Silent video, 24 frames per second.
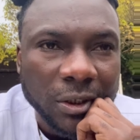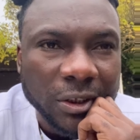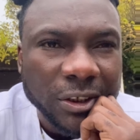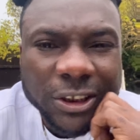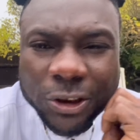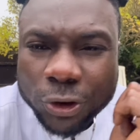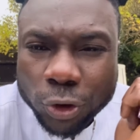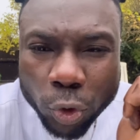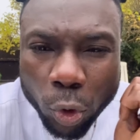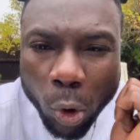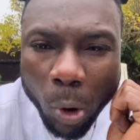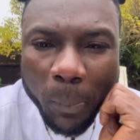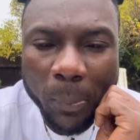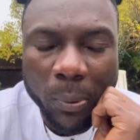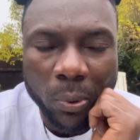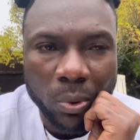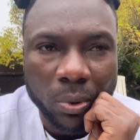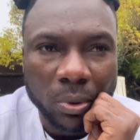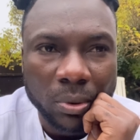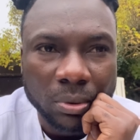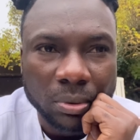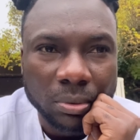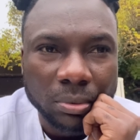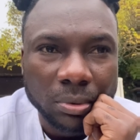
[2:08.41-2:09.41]
This couple
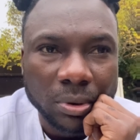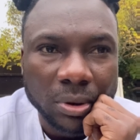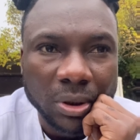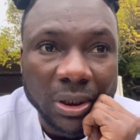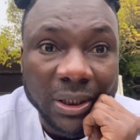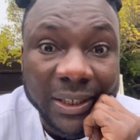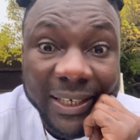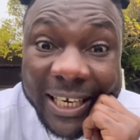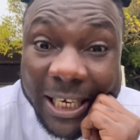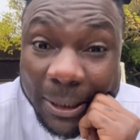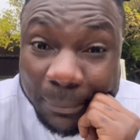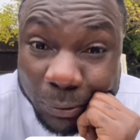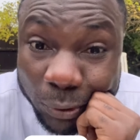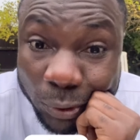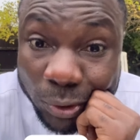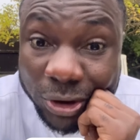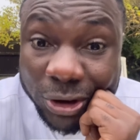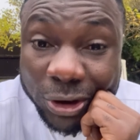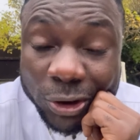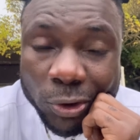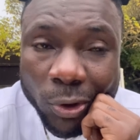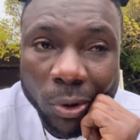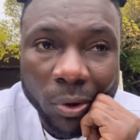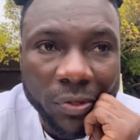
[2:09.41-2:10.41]
came to
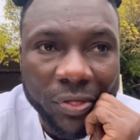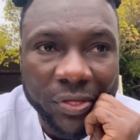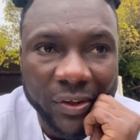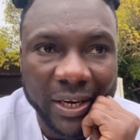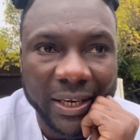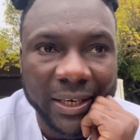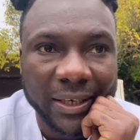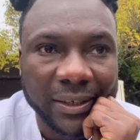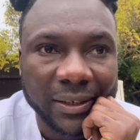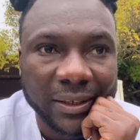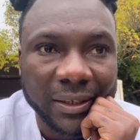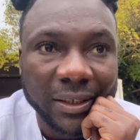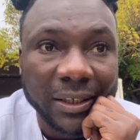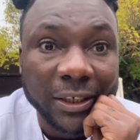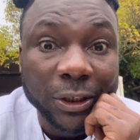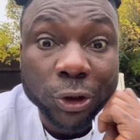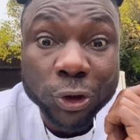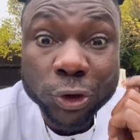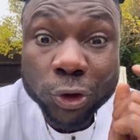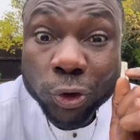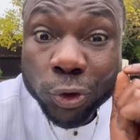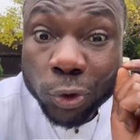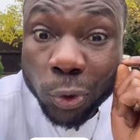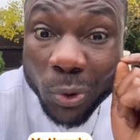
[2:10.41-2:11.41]
this country,
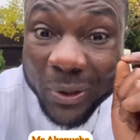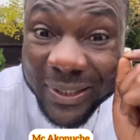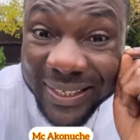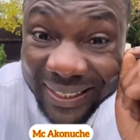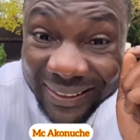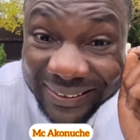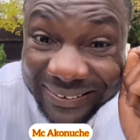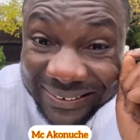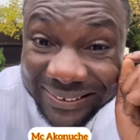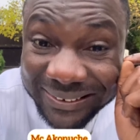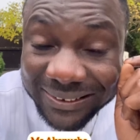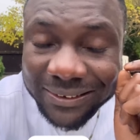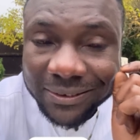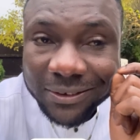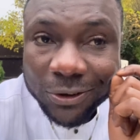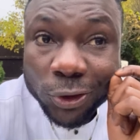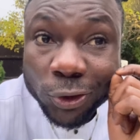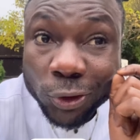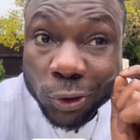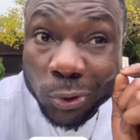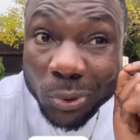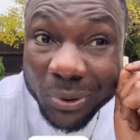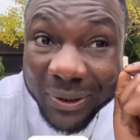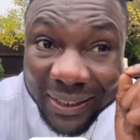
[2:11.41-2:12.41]
student,
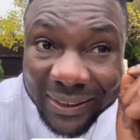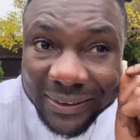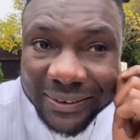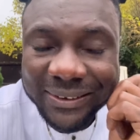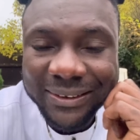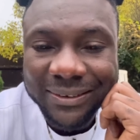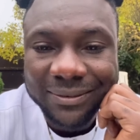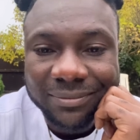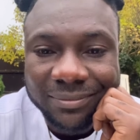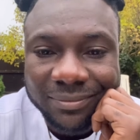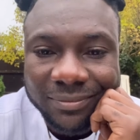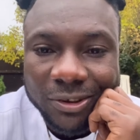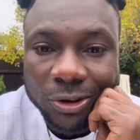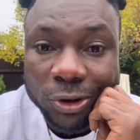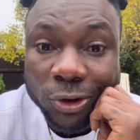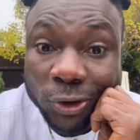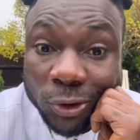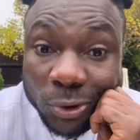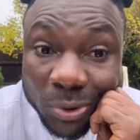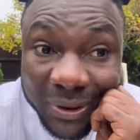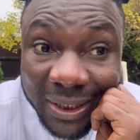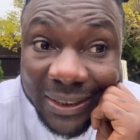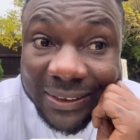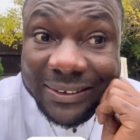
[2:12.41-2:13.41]
9
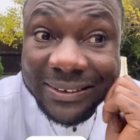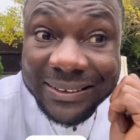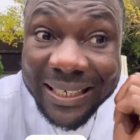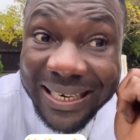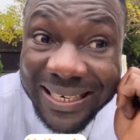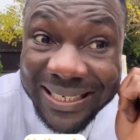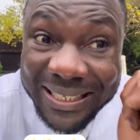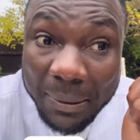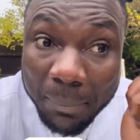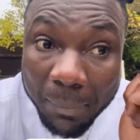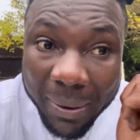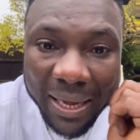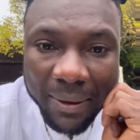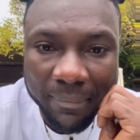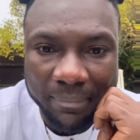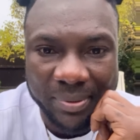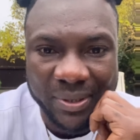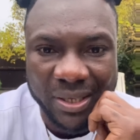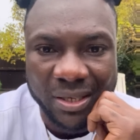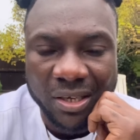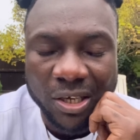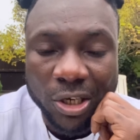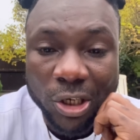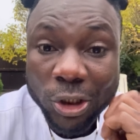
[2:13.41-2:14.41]
days
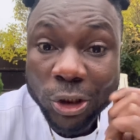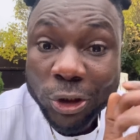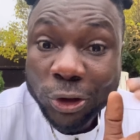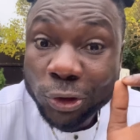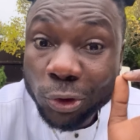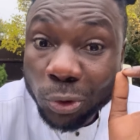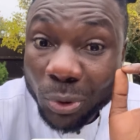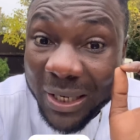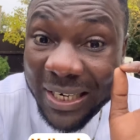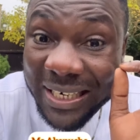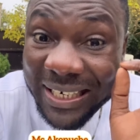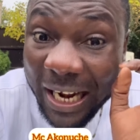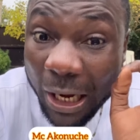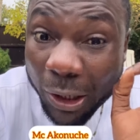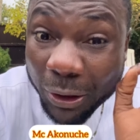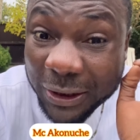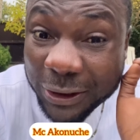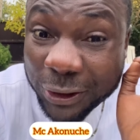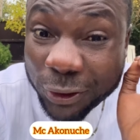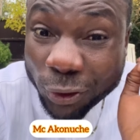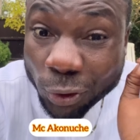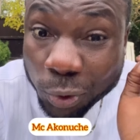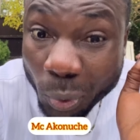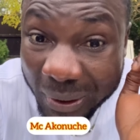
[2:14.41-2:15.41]
be. Student now
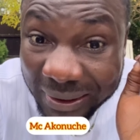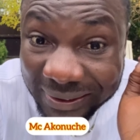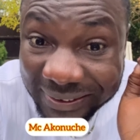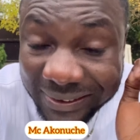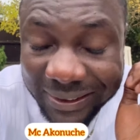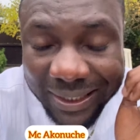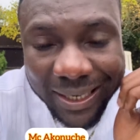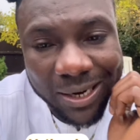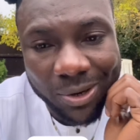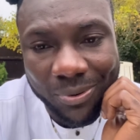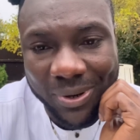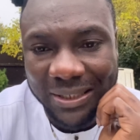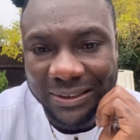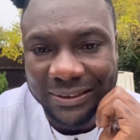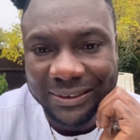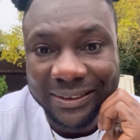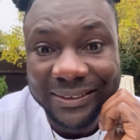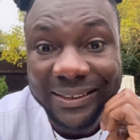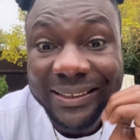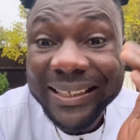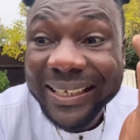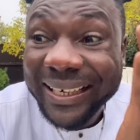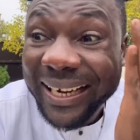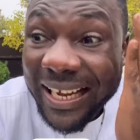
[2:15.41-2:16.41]
only 20 hours.
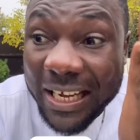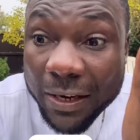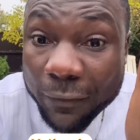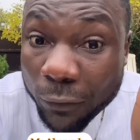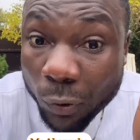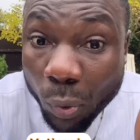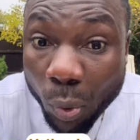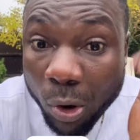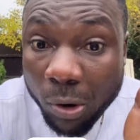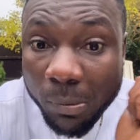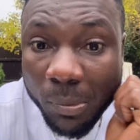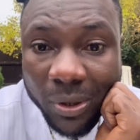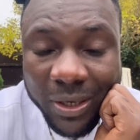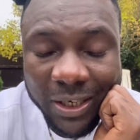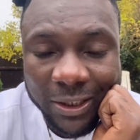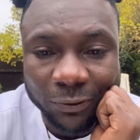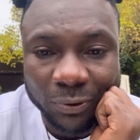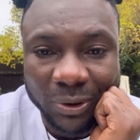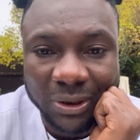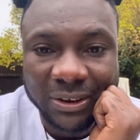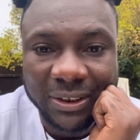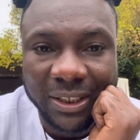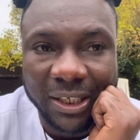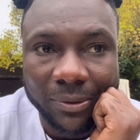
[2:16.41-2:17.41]
He can't even work more than
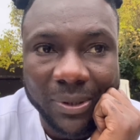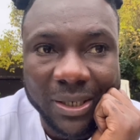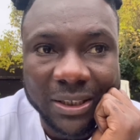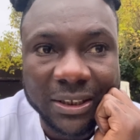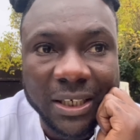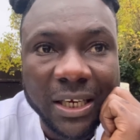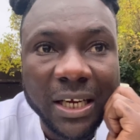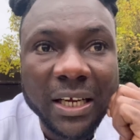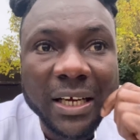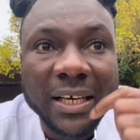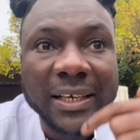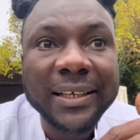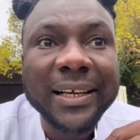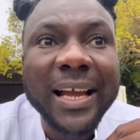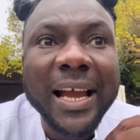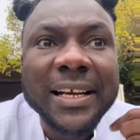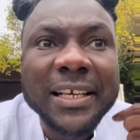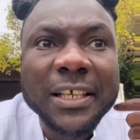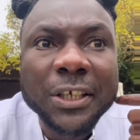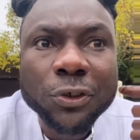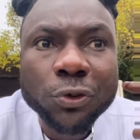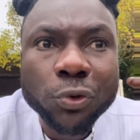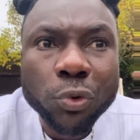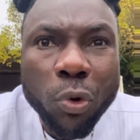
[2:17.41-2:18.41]
20 hours. The guy,
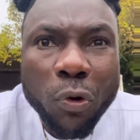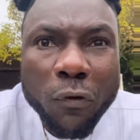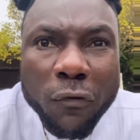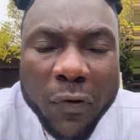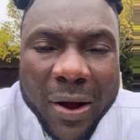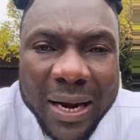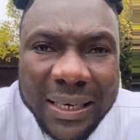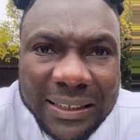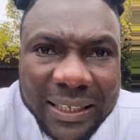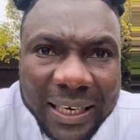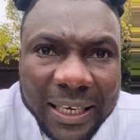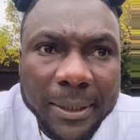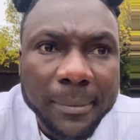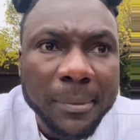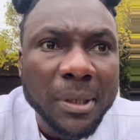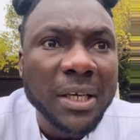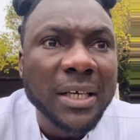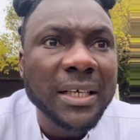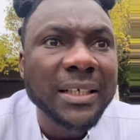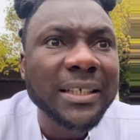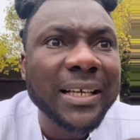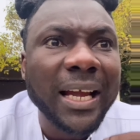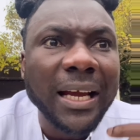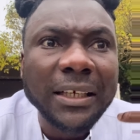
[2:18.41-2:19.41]
they do overtime.
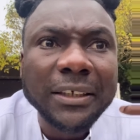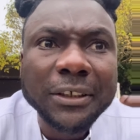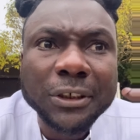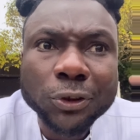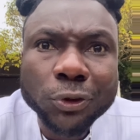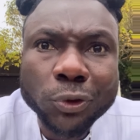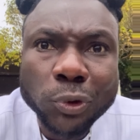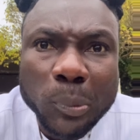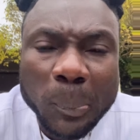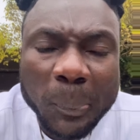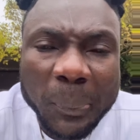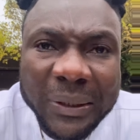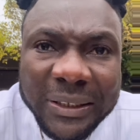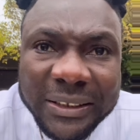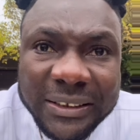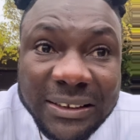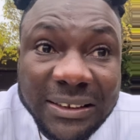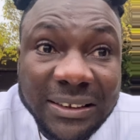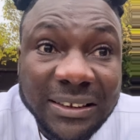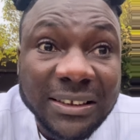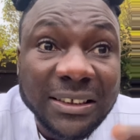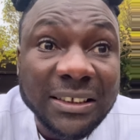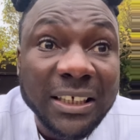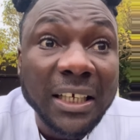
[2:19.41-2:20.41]
The guy, they do plenty
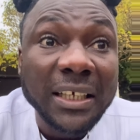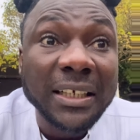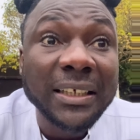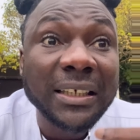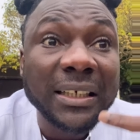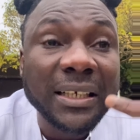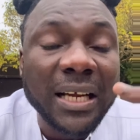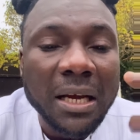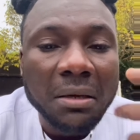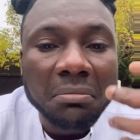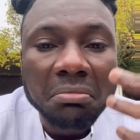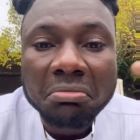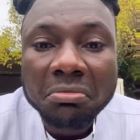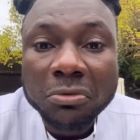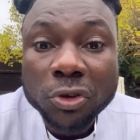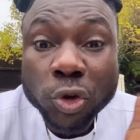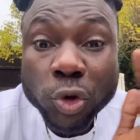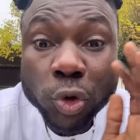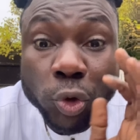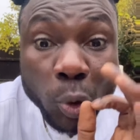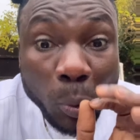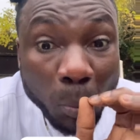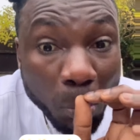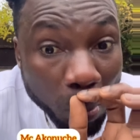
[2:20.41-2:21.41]
things. The guy,
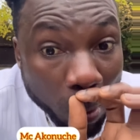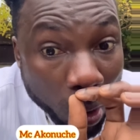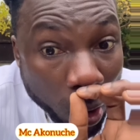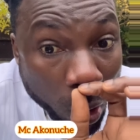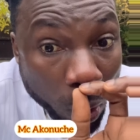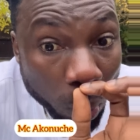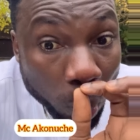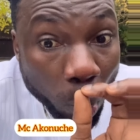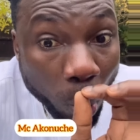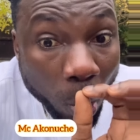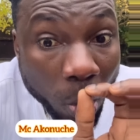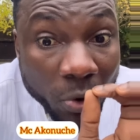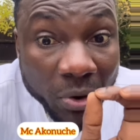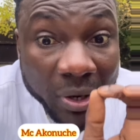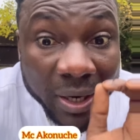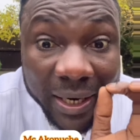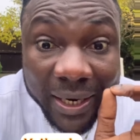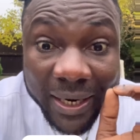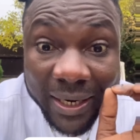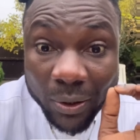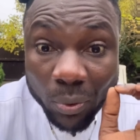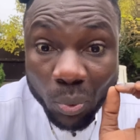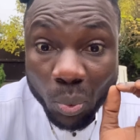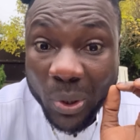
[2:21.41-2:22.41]
small
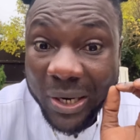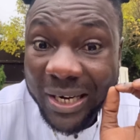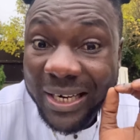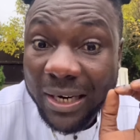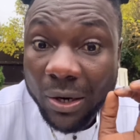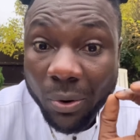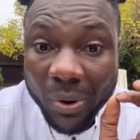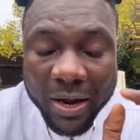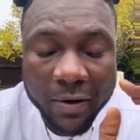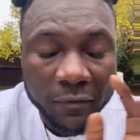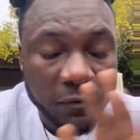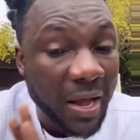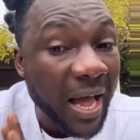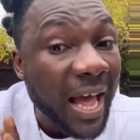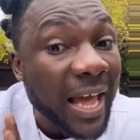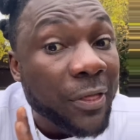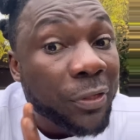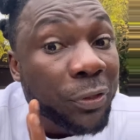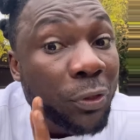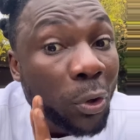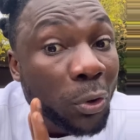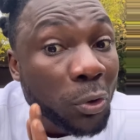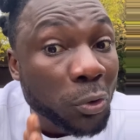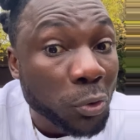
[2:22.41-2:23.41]
quarrel with the wife. I
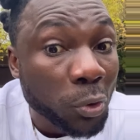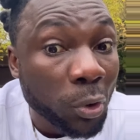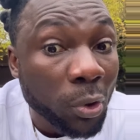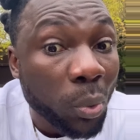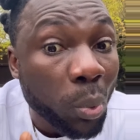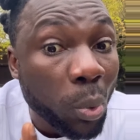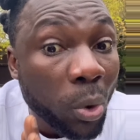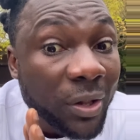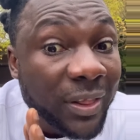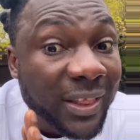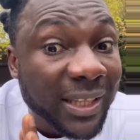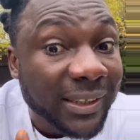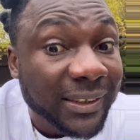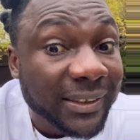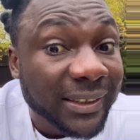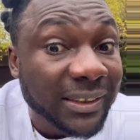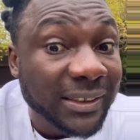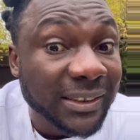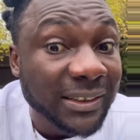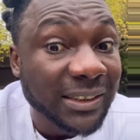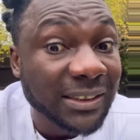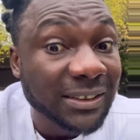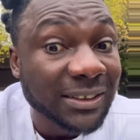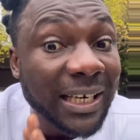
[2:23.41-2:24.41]
don't know what the
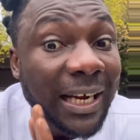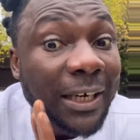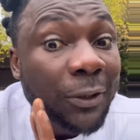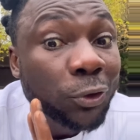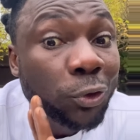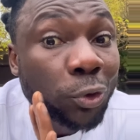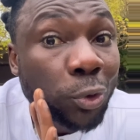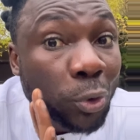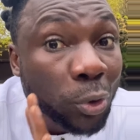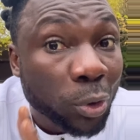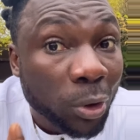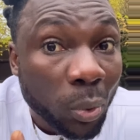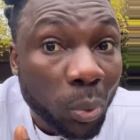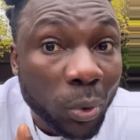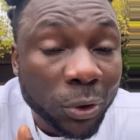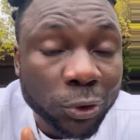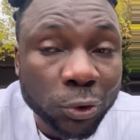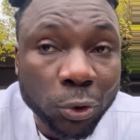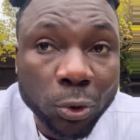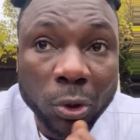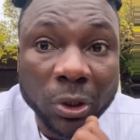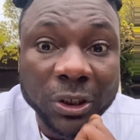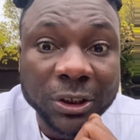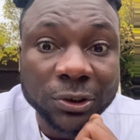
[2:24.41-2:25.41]
thing is. I do not want
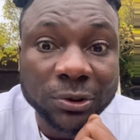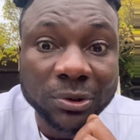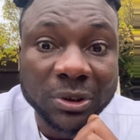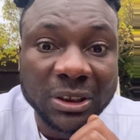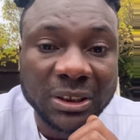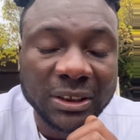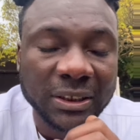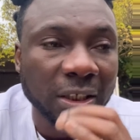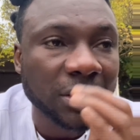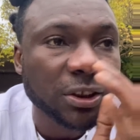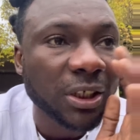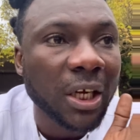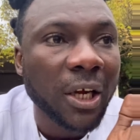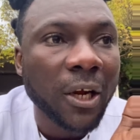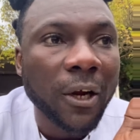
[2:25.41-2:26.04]
to go into details.